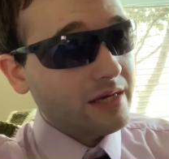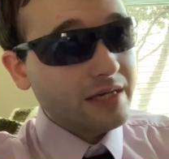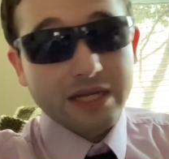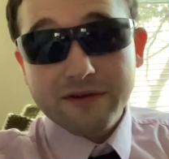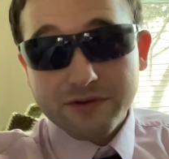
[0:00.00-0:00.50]

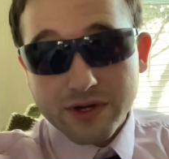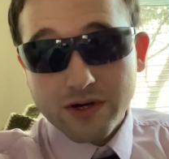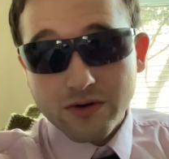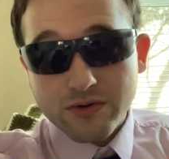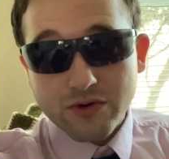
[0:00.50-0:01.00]
you never
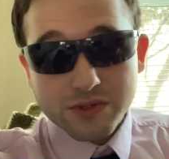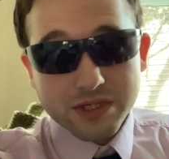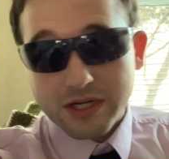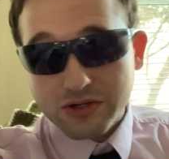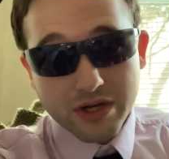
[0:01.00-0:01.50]
know who's
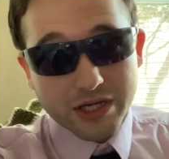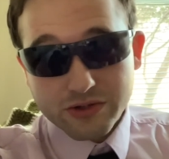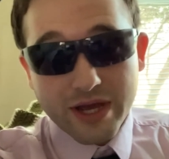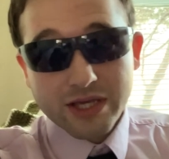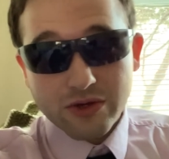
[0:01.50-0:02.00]
gonna try and
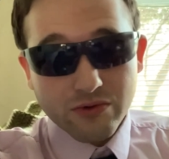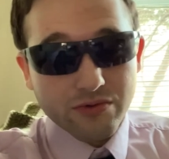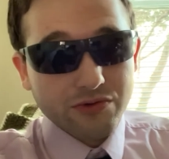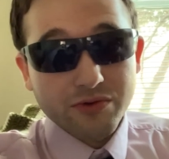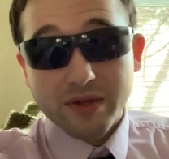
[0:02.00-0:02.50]
drag you
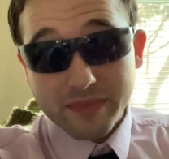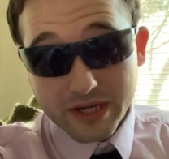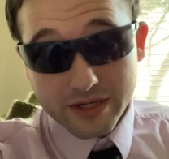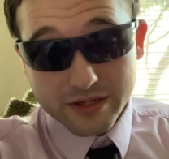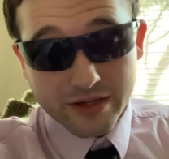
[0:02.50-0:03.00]
through the
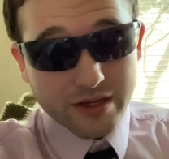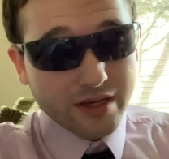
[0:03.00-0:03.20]
mud.